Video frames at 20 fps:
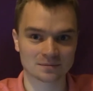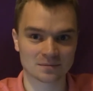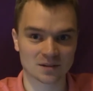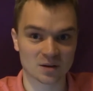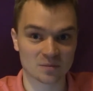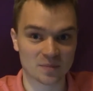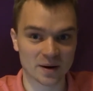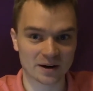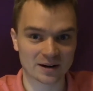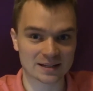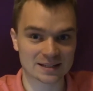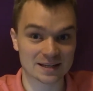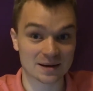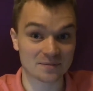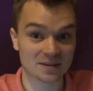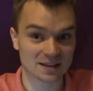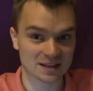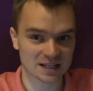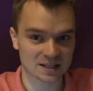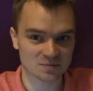comparing
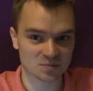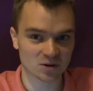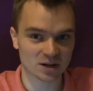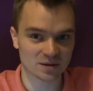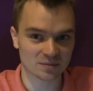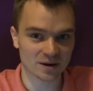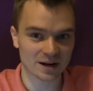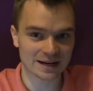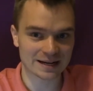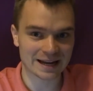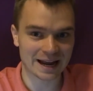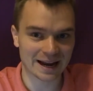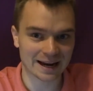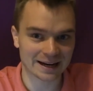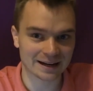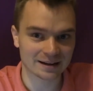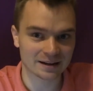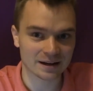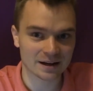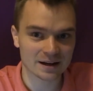something that's pretty
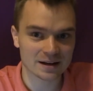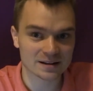mundane